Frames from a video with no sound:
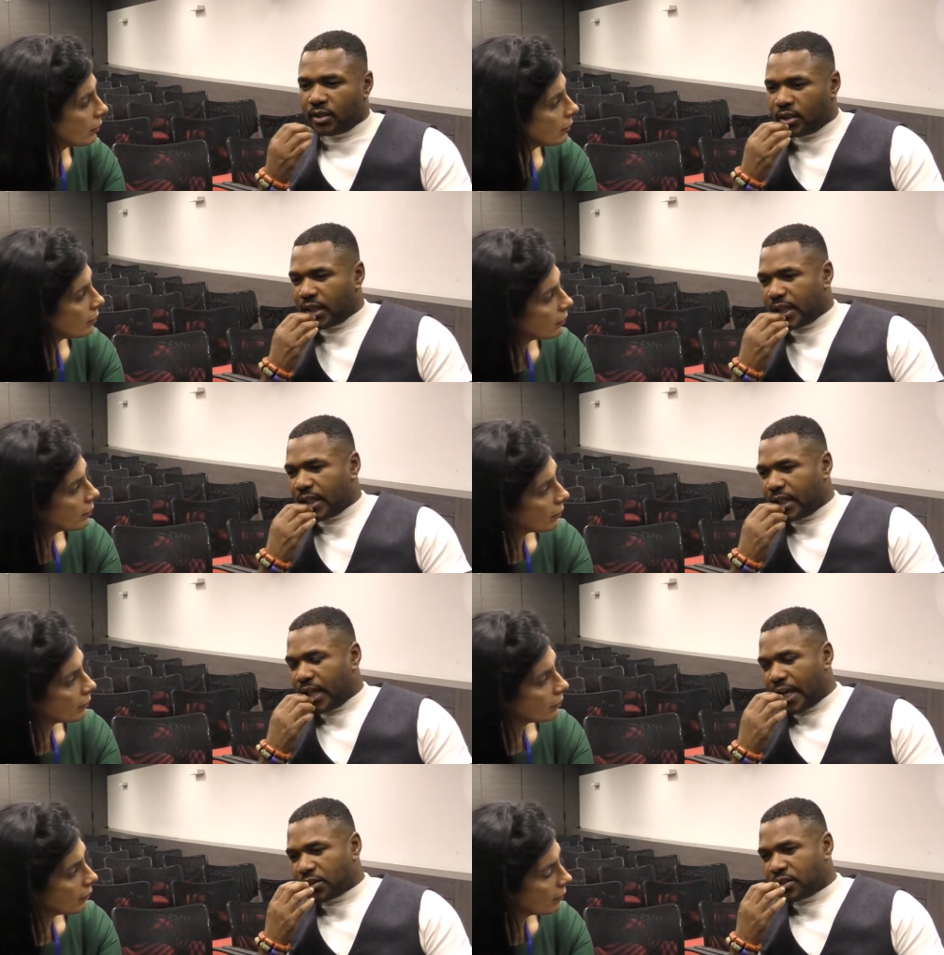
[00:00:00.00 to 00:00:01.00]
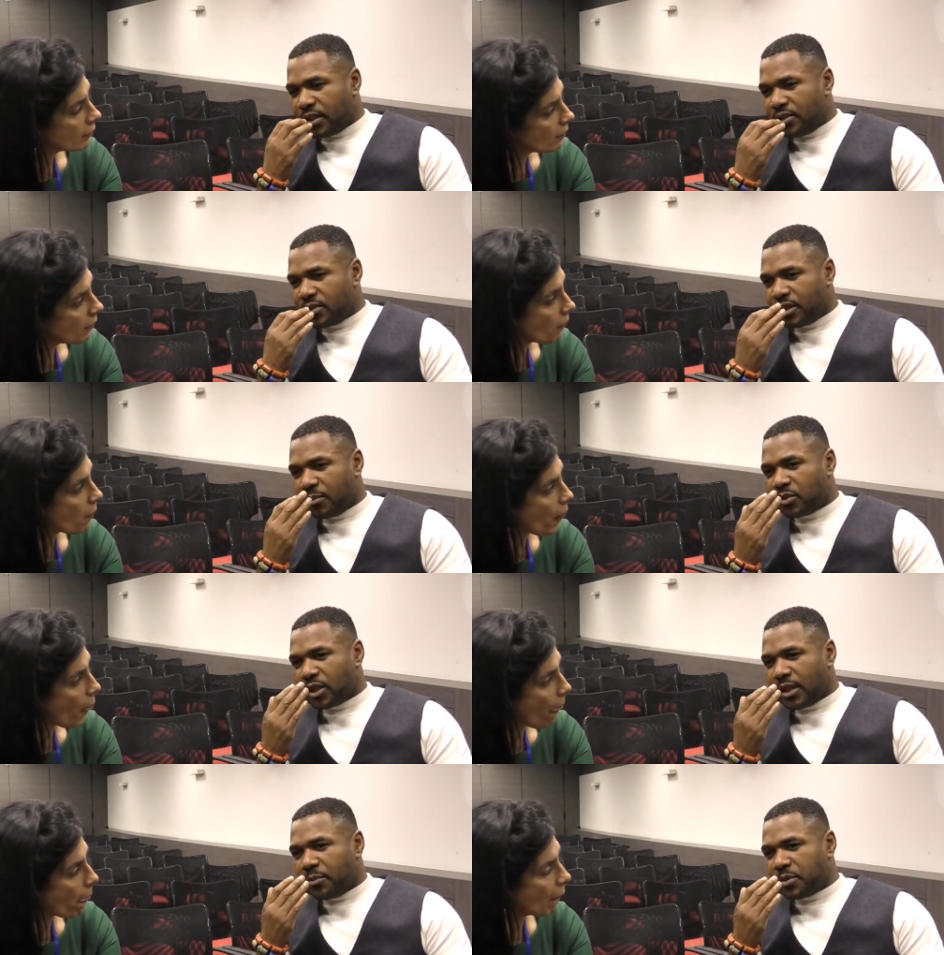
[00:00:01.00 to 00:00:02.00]
Speaker 1: that actually
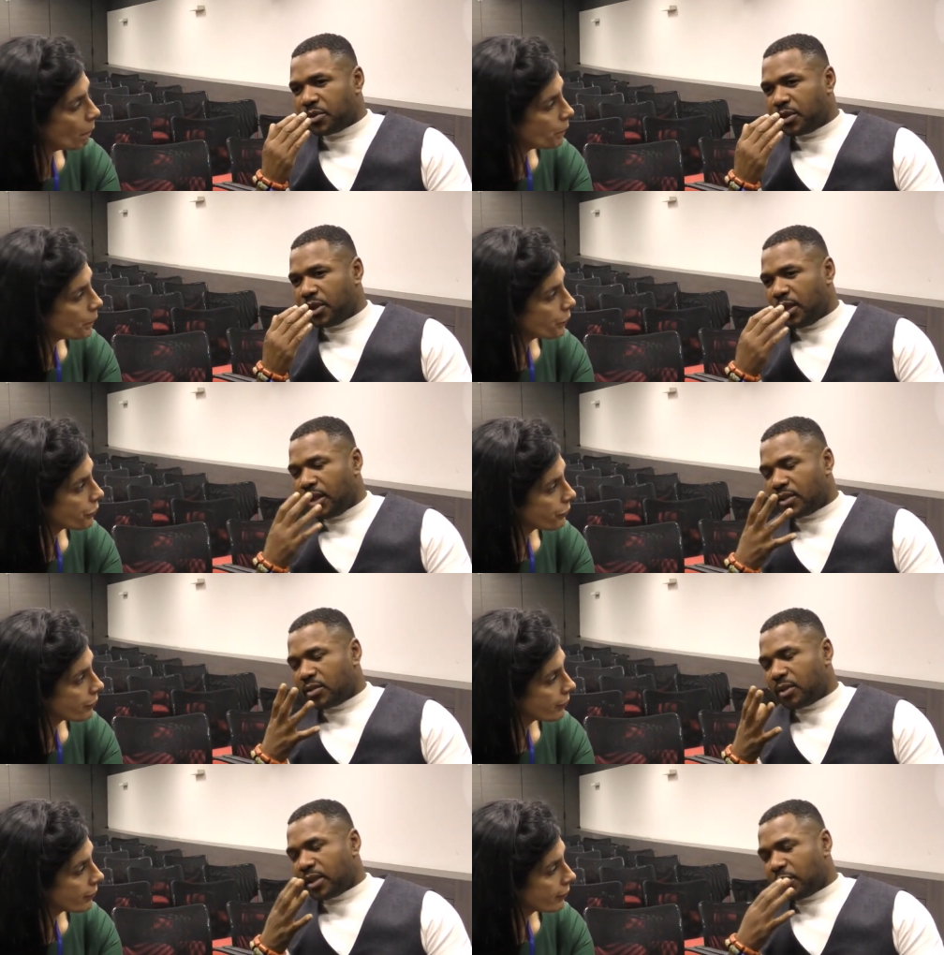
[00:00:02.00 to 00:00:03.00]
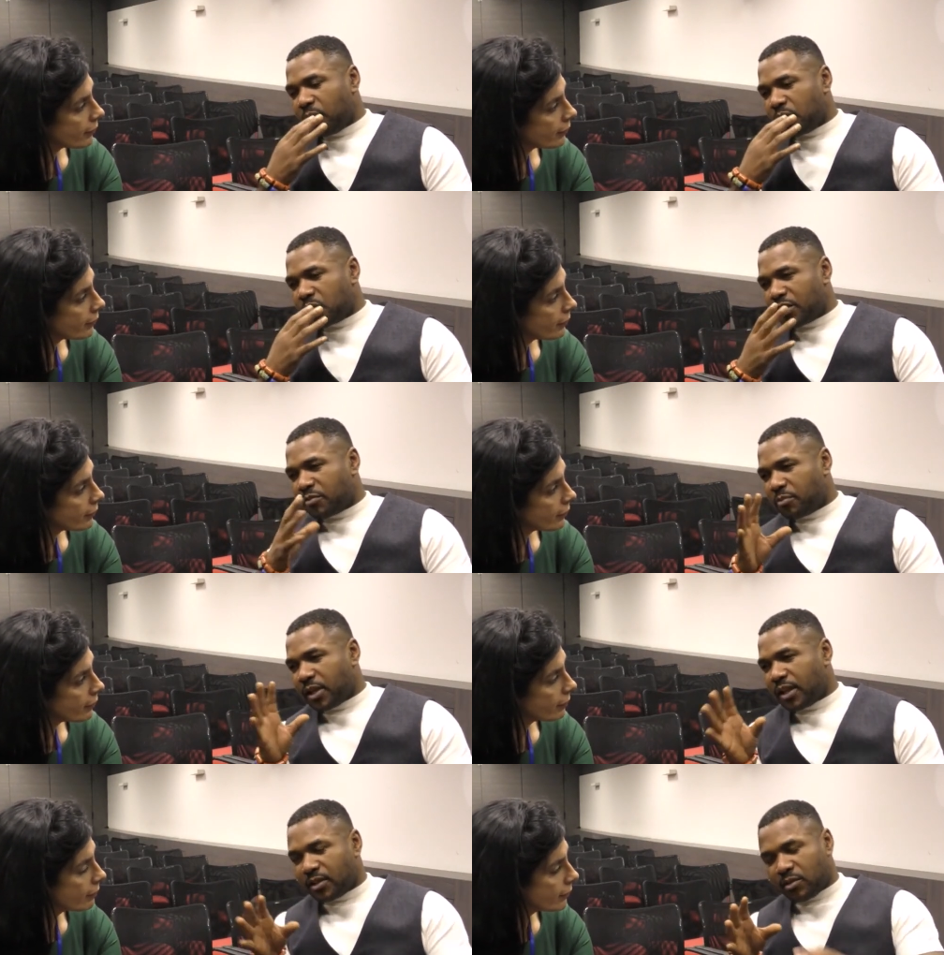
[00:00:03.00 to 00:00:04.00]
sometimes is a bit like what Jeff
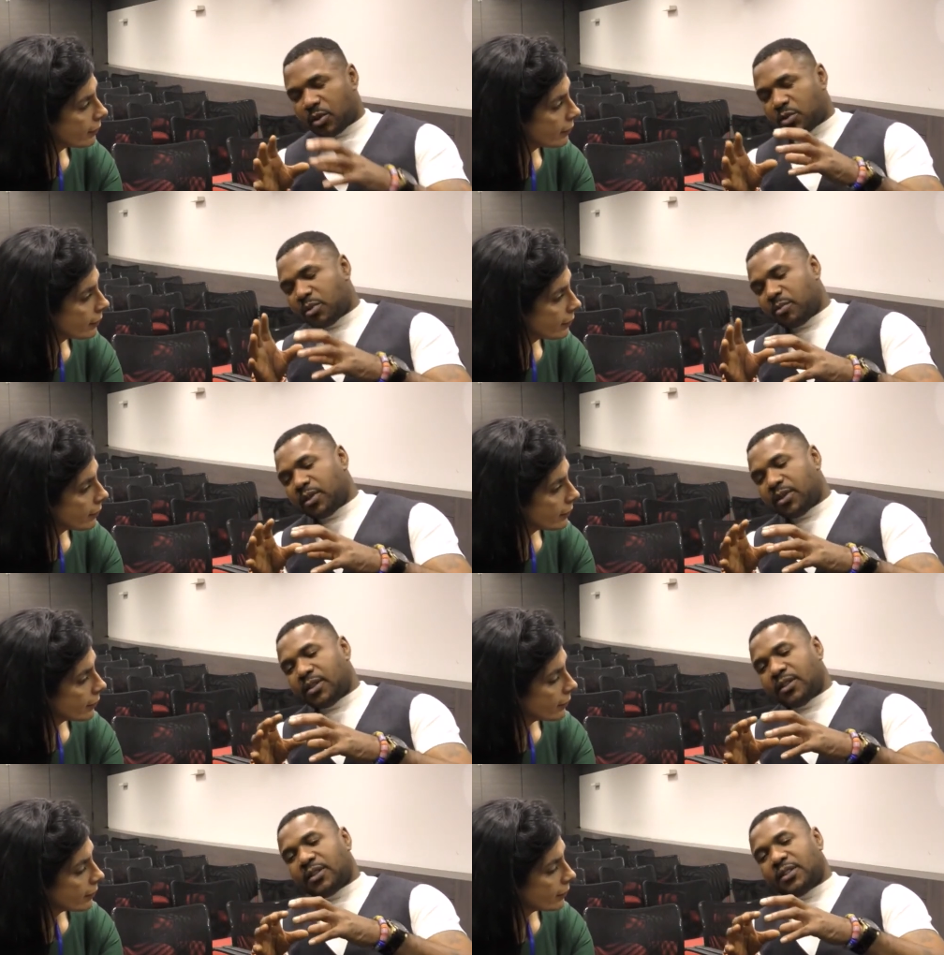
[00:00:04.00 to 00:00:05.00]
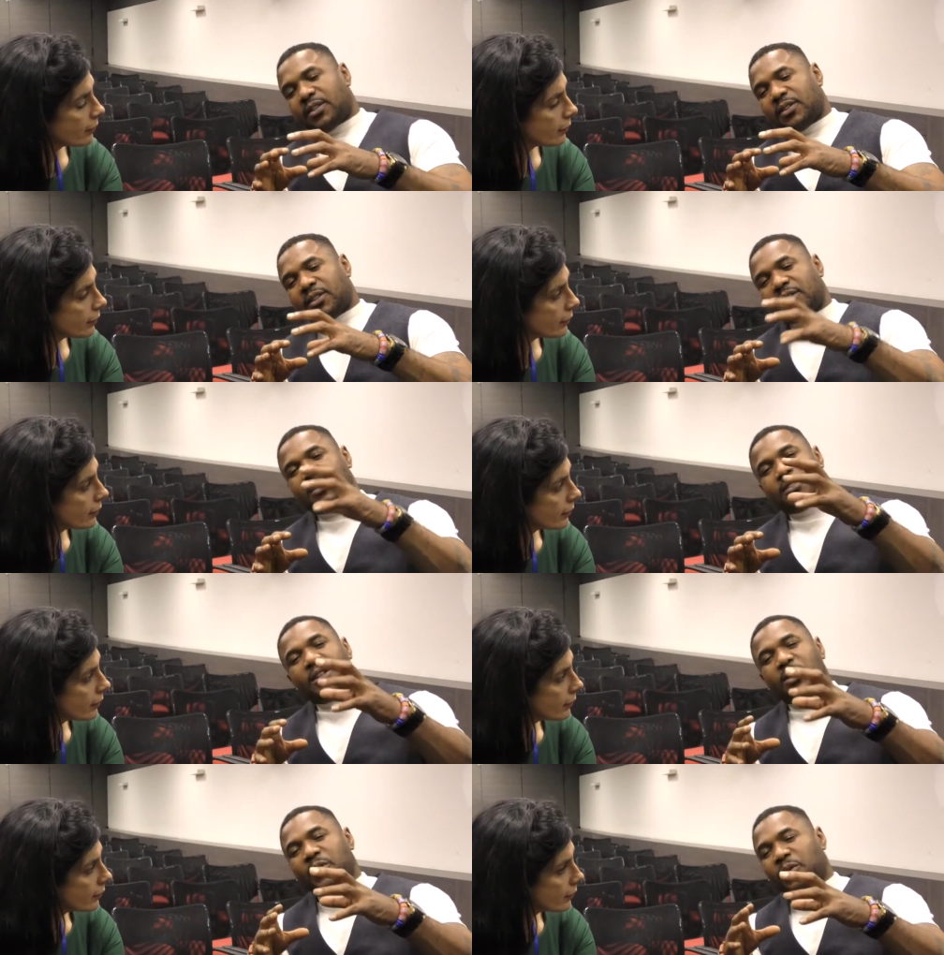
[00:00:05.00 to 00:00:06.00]
Patton, I always remember the
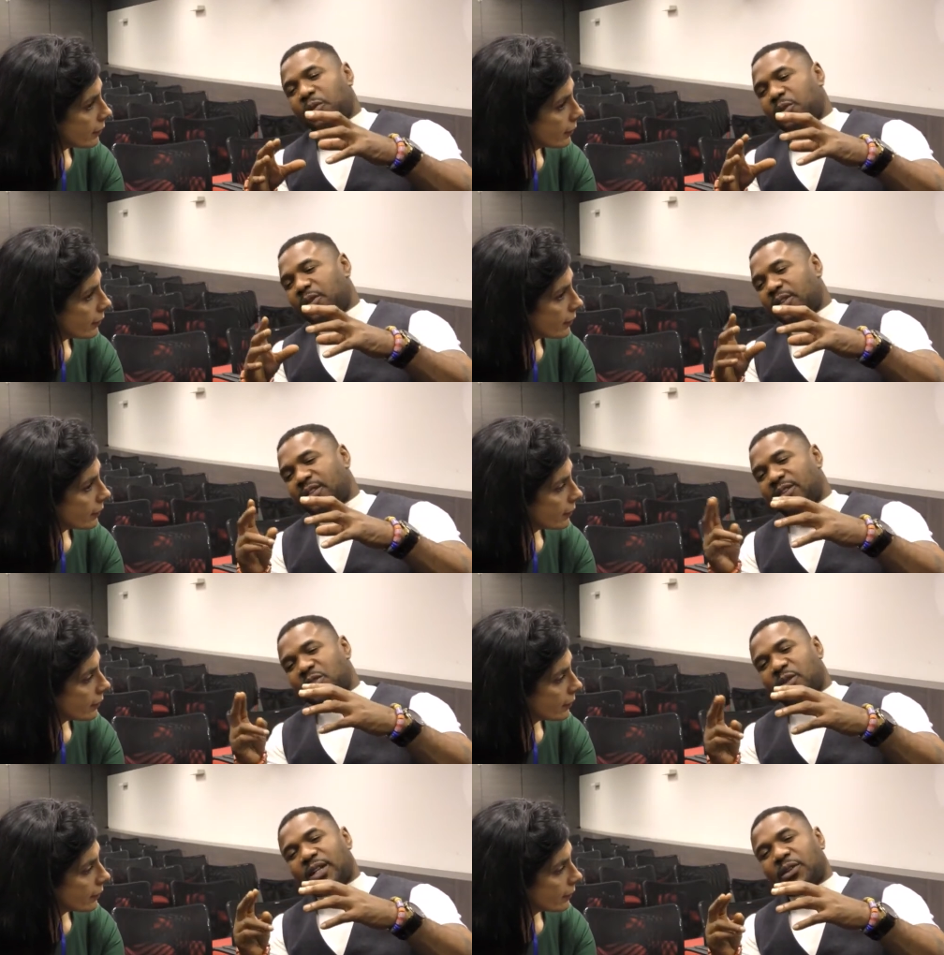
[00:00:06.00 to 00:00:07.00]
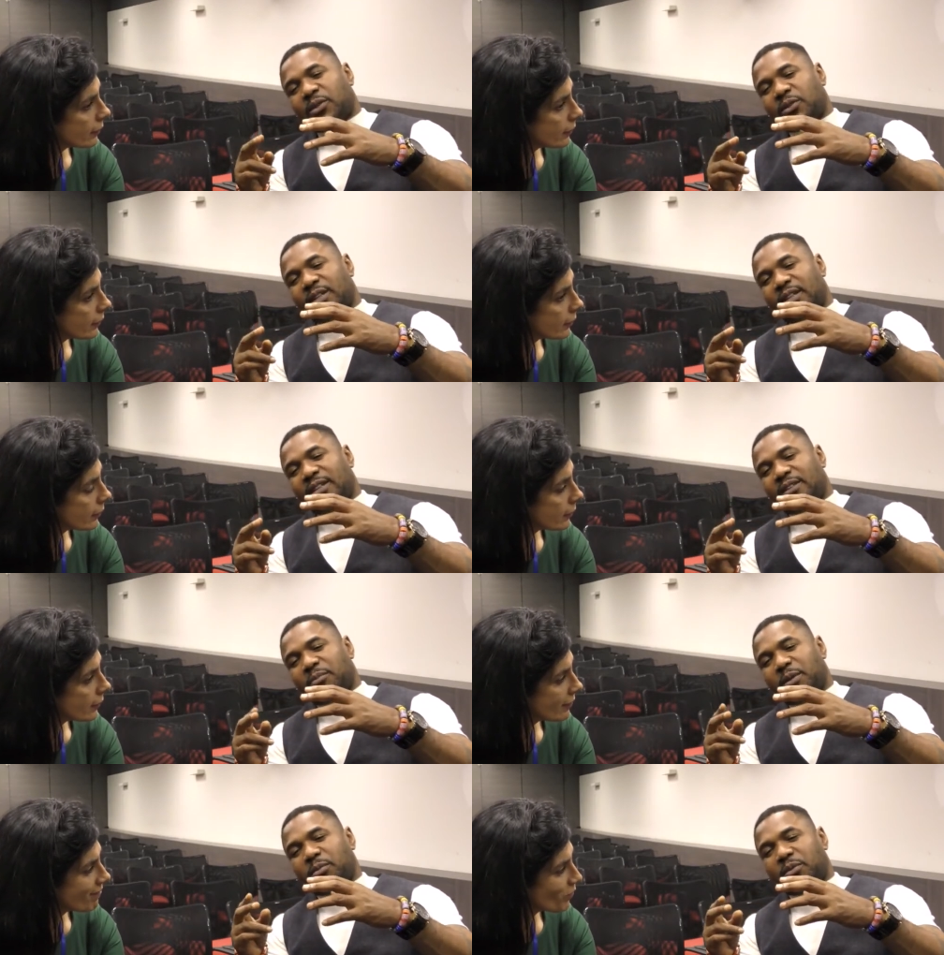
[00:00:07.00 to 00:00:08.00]
circle and the triangle, and that
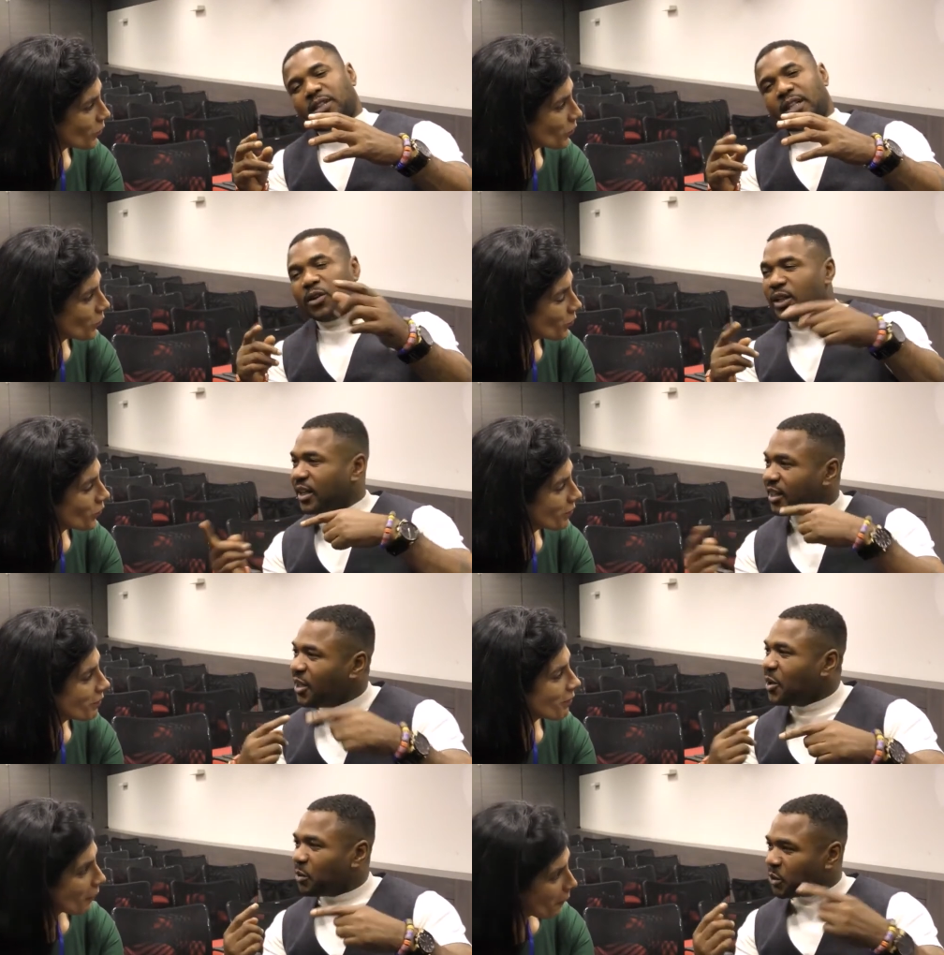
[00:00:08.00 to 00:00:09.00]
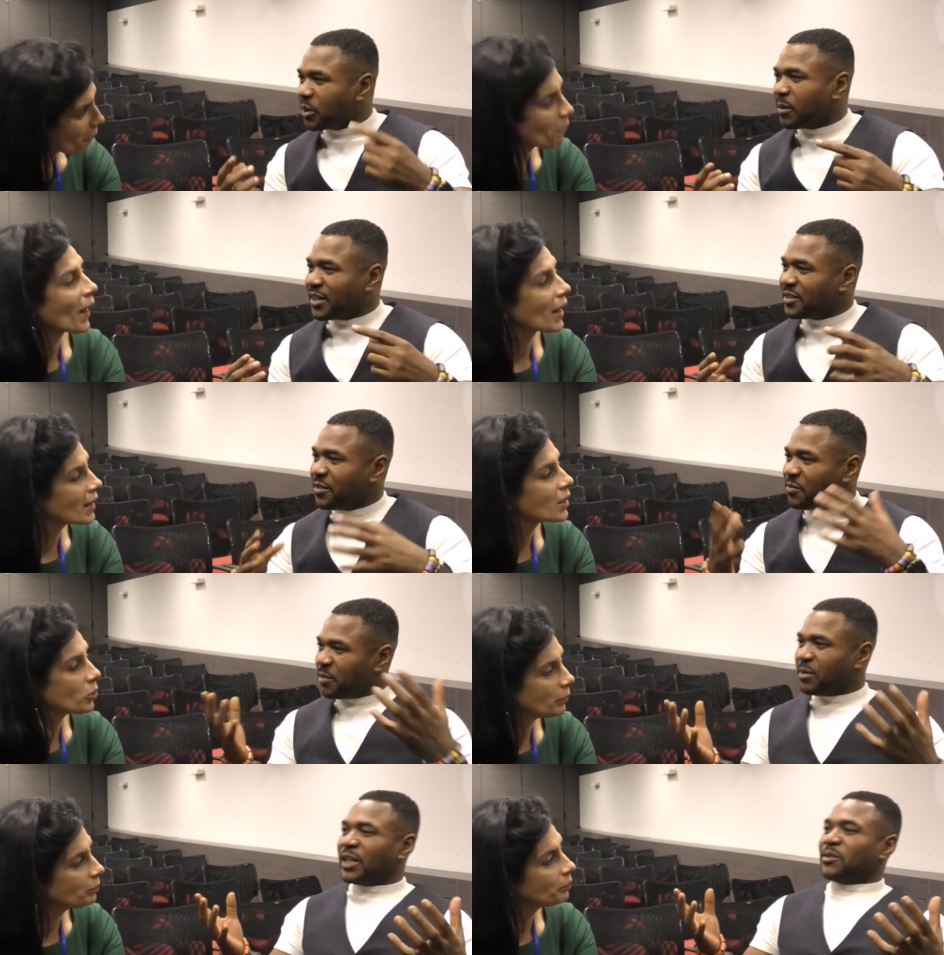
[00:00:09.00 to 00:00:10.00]
people say, oh yeah, we're talking about the same
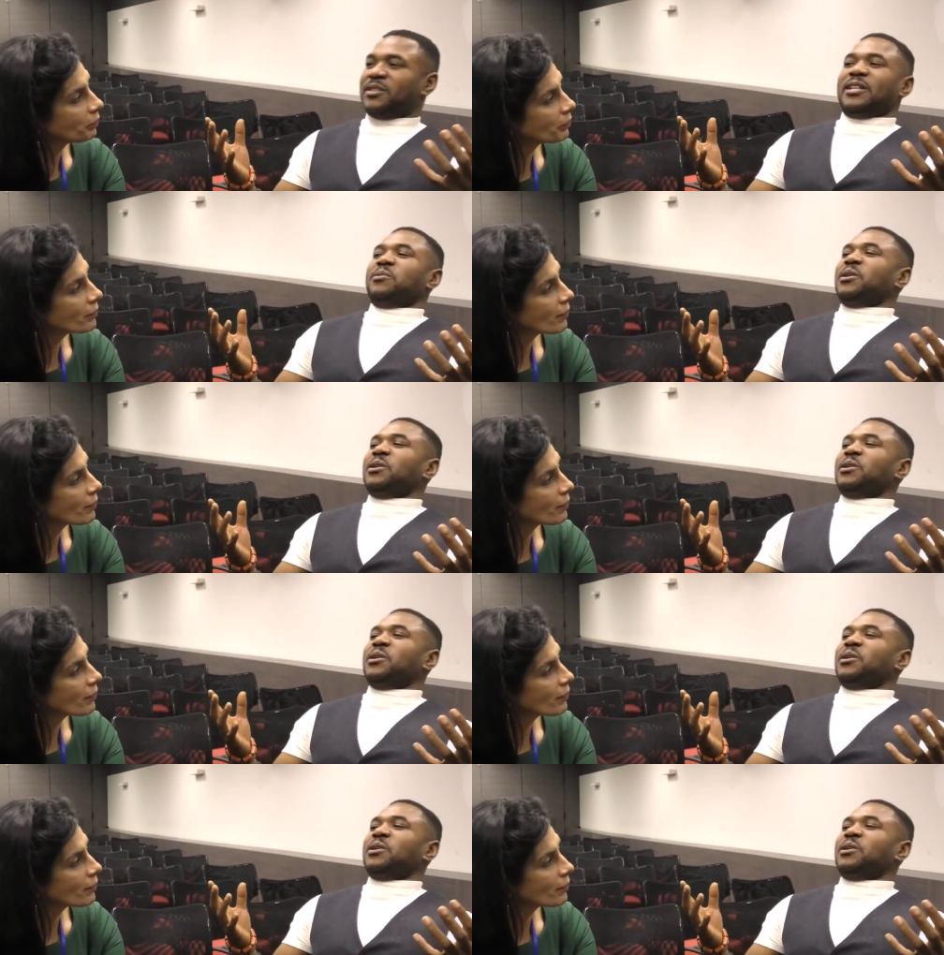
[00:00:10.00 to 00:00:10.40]
thing, but everyone is like,